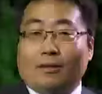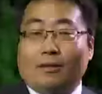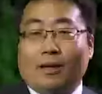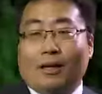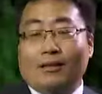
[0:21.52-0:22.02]

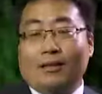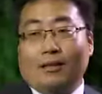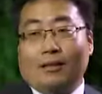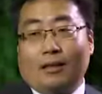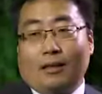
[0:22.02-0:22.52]
Okay,
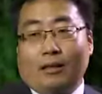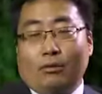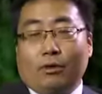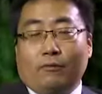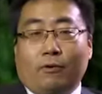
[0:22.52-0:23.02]

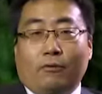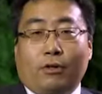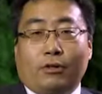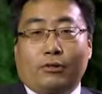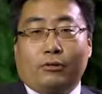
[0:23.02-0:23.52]
looking
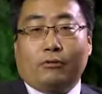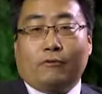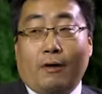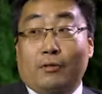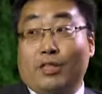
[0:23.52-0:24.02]
forward to
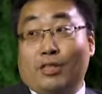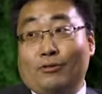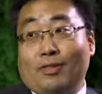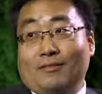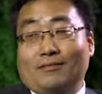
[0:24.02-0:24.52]
5G
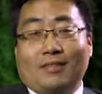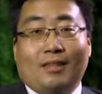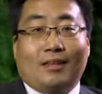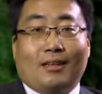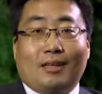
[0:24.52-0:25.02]
era.
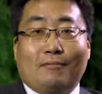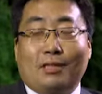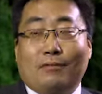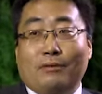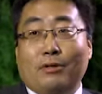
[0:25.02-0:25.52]

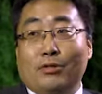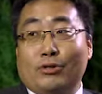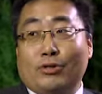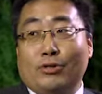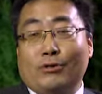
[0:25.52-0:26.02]
Definitely we will
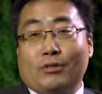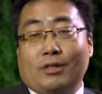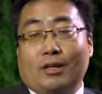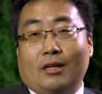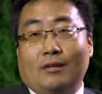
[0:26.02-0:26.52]
introduce
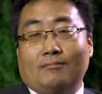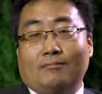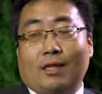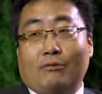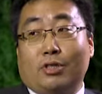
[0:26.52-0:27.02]

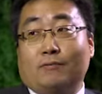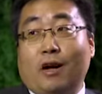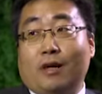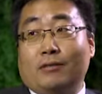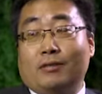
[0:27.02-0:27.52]

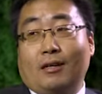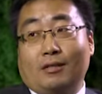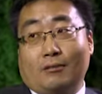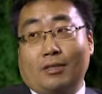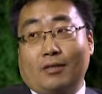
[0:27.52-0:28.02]
diversified
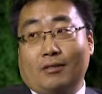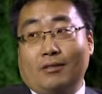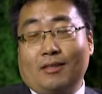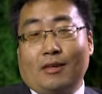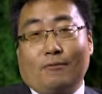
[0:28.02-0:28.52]
services
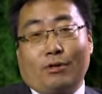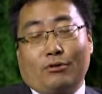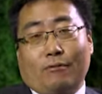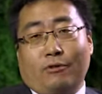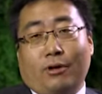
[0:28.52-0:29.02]

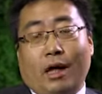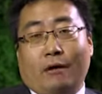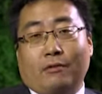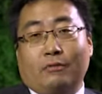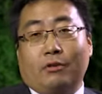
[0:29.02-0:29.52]
which will
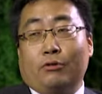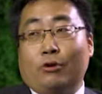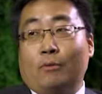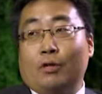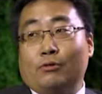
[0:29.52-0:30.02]
have different
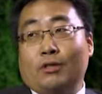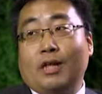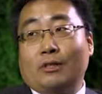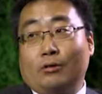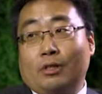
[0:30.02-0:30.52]
requirements to the
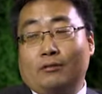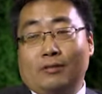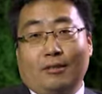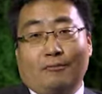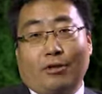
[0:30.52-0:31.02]
network.
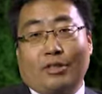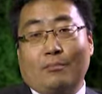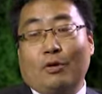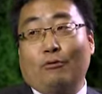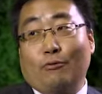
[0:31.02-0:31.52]
For
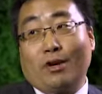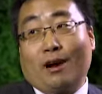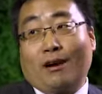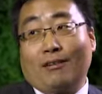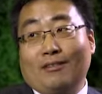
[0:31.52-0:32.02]
example,
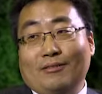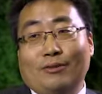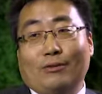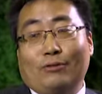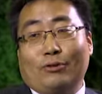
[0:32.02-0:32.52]
VR
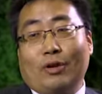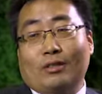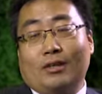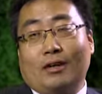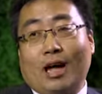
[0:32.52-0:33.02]
will
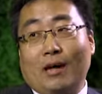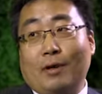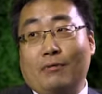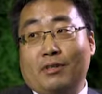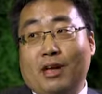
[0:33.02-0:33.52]
request a high
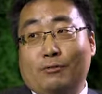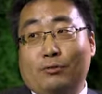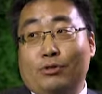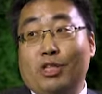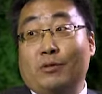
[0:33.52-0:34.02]
bandwidth up
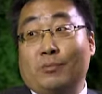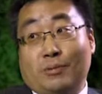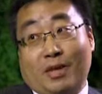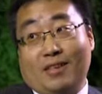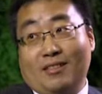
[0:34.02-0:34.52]
to
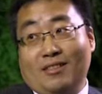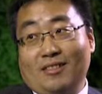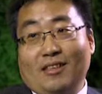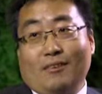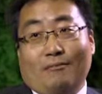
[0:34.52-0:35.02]
Gbps
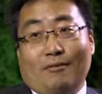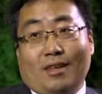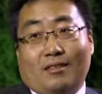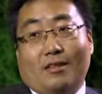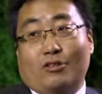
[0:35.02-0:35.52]

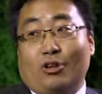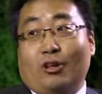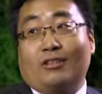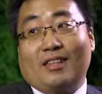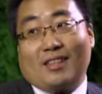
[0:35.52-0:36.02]
with the
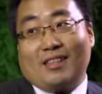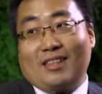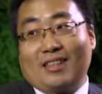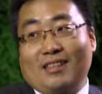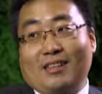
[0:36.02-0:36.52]
short
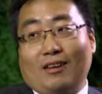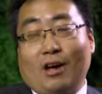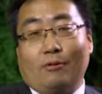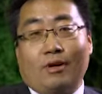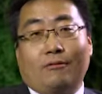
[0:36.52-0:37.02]
latency.
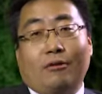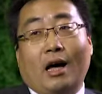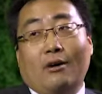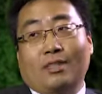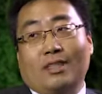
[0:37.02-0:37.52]
However, for
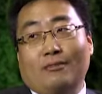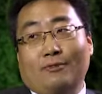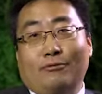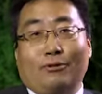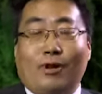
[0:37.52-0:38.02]
IoT,
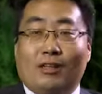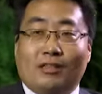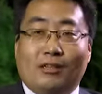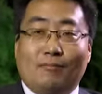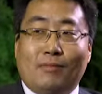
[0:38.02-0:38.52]
we
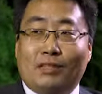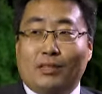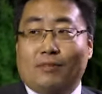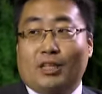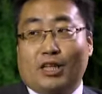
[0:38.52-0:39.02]
request
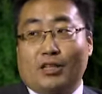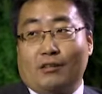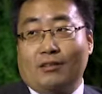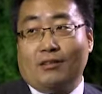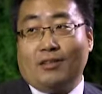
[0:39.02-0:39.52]
massive
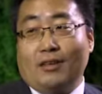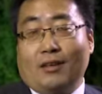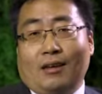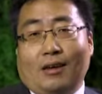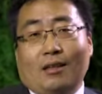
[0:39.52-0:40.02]
connections.
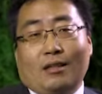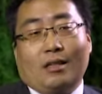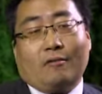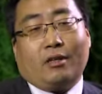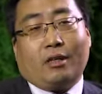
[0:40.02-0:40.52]
And
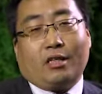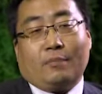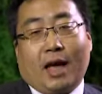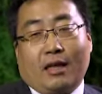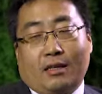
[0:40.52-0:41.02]
another
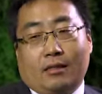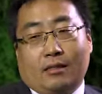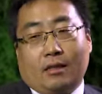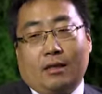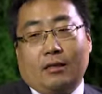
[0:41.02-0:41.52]
aspect
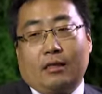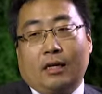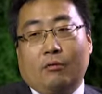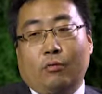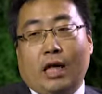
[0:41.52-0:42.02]
is
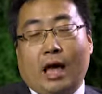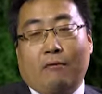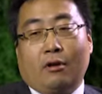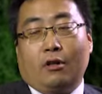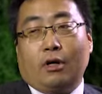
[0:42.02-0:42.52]
we
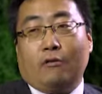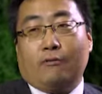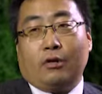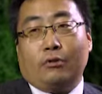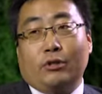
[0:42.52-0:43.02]
have a lot
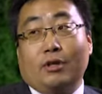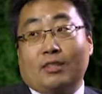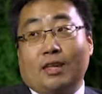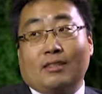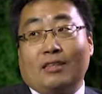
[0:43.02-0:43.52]
of radio
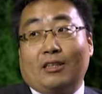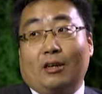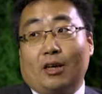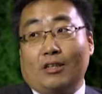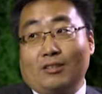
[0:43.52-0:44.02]
access
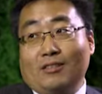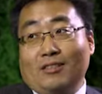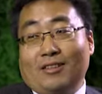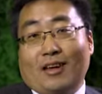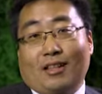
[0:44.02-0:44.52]
technology,
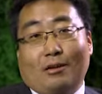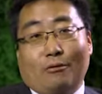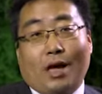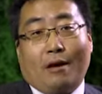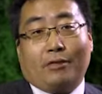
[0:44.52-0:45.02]
and
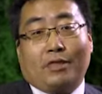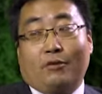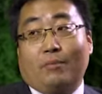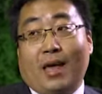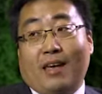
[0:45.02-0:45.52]
we have
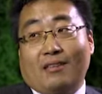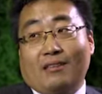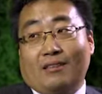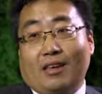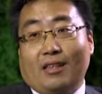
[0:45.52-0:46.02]
different
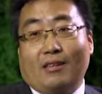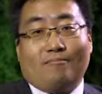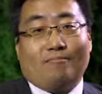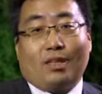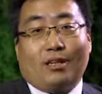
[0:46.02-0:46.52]
bands and
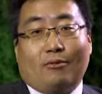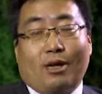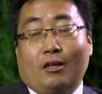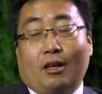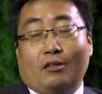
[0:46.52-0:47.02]

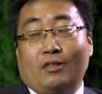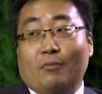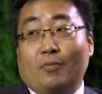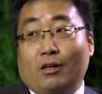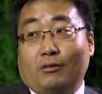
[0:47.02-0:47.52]
quite a lot
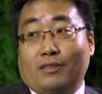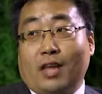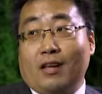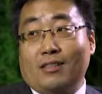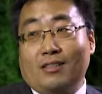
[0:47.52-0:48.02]
number of
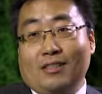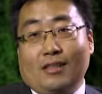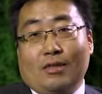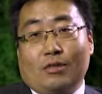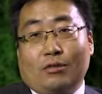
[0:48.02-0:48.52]
sites.
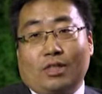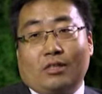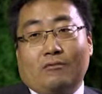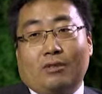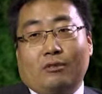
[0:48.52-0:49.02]
So
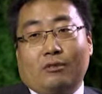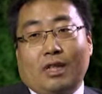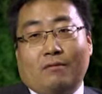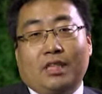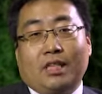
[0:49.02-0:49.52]
this will
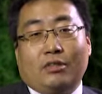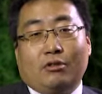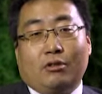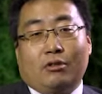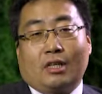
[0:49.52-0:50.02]
definitely
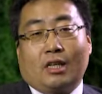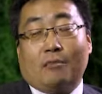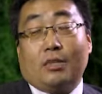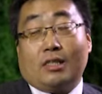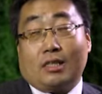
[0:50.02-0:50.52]
introduce a
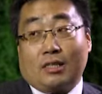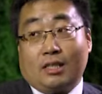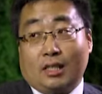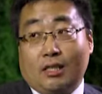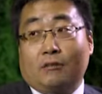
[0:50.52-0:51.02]

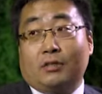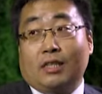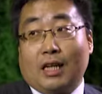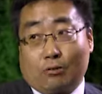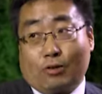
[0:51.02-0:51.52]
complexity of
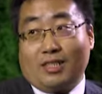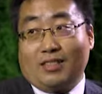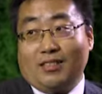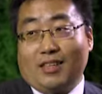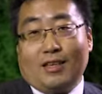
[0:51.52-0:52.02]
the network.
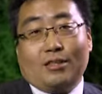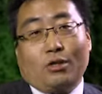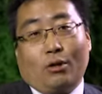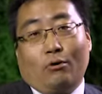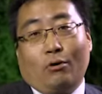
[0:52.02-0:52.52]

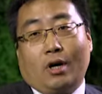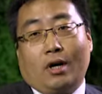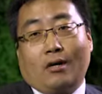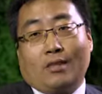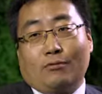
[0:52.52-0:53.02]
So
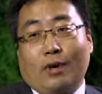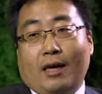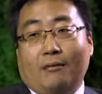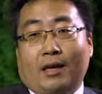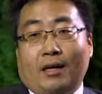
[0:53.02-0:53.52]
that's
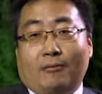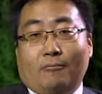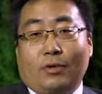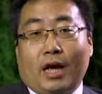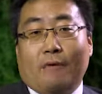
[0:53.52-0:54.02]
why
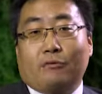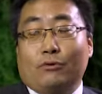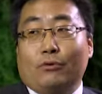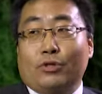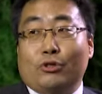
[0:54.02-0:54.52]
we have
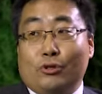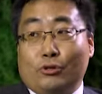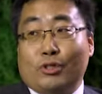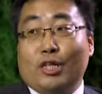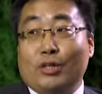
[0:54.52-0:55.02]
to
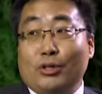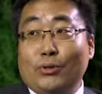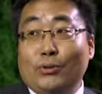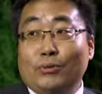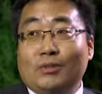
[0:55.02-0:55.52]
introduce a
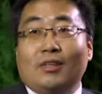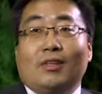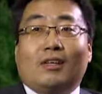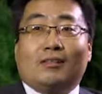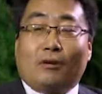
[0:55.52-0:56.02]
new
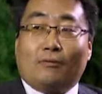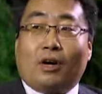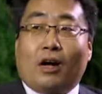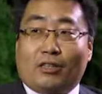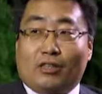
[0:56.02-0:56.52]

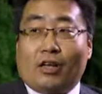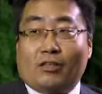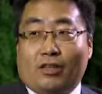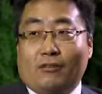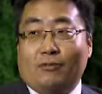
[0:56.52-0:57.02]
software
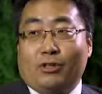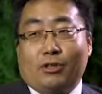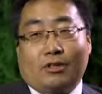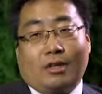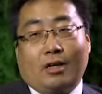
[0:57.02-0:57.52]
architecture, which
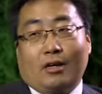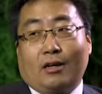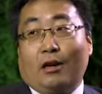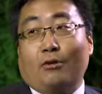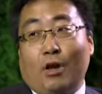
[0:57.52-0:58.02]
is a
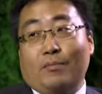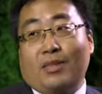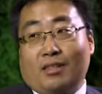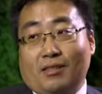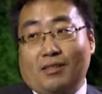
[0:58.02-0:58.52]
CloudRAN
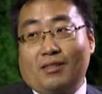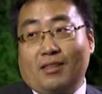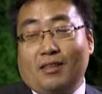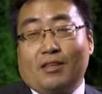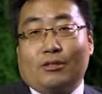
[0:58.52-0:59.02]
basis,
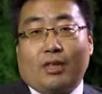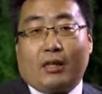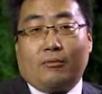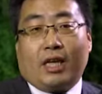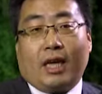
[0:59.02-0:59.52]
so
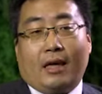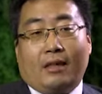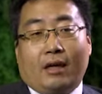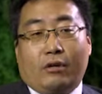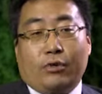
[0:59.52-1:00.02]
that we
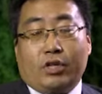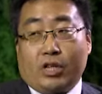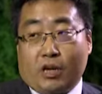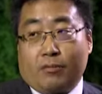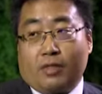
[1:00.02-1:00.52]
can
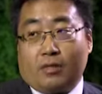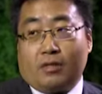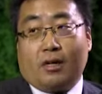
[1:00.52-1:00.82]
reshape this